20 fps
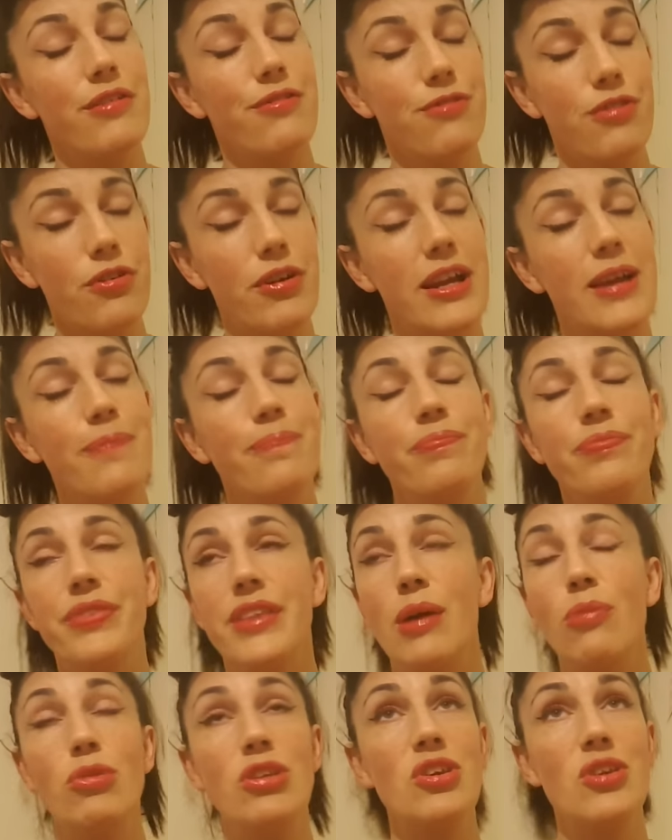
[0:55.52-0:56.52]
for it,
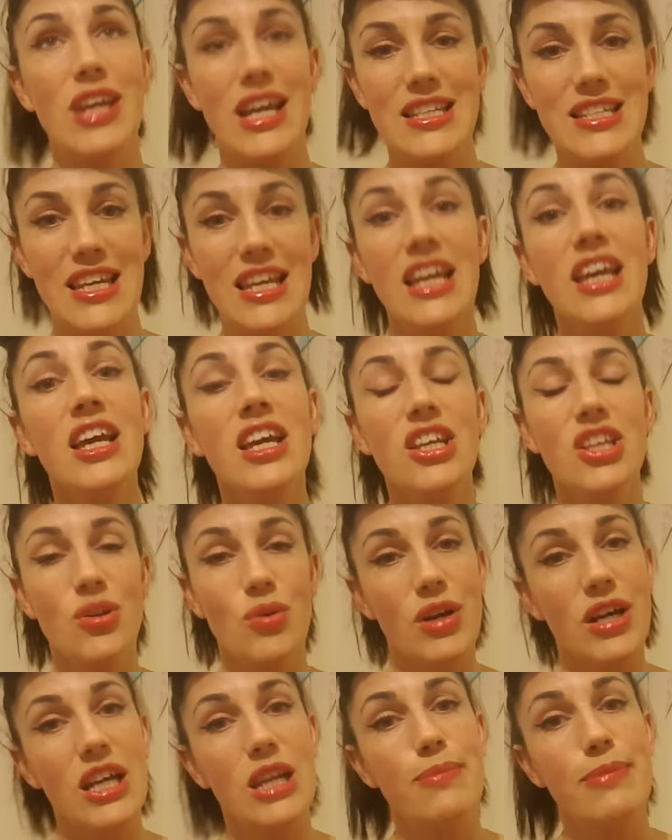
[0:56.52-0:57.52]
then when you get it, you
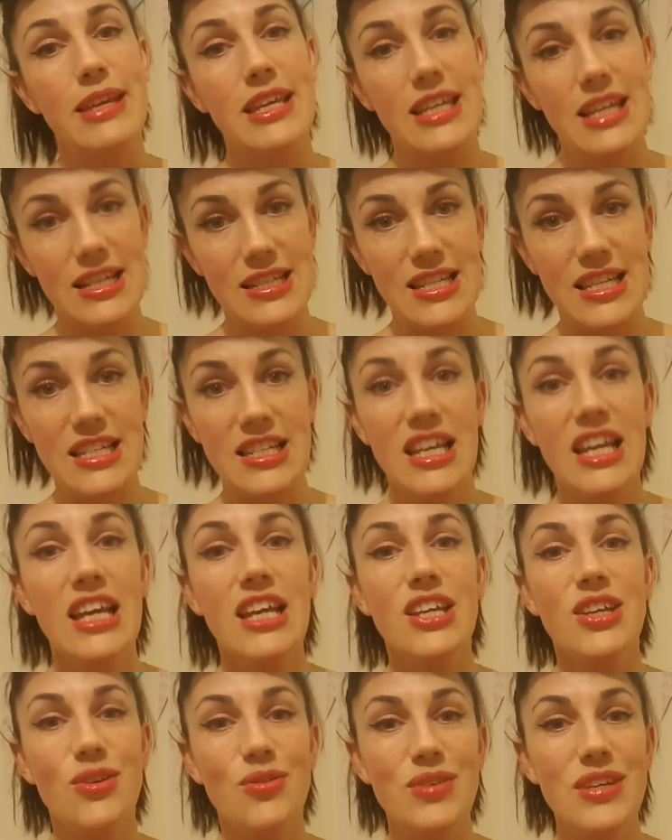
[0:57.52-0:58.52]
are going to be gutted.
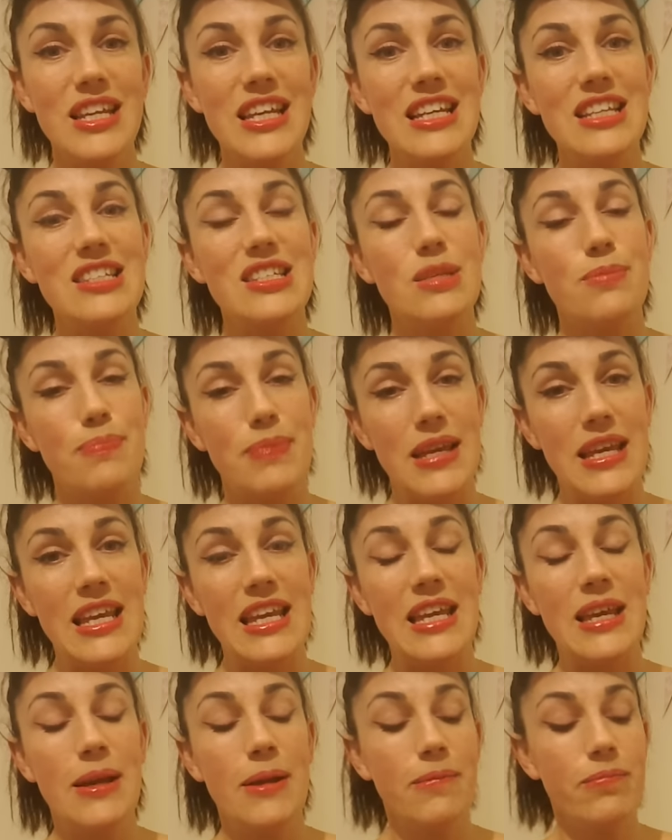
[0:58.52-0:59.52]
You need to be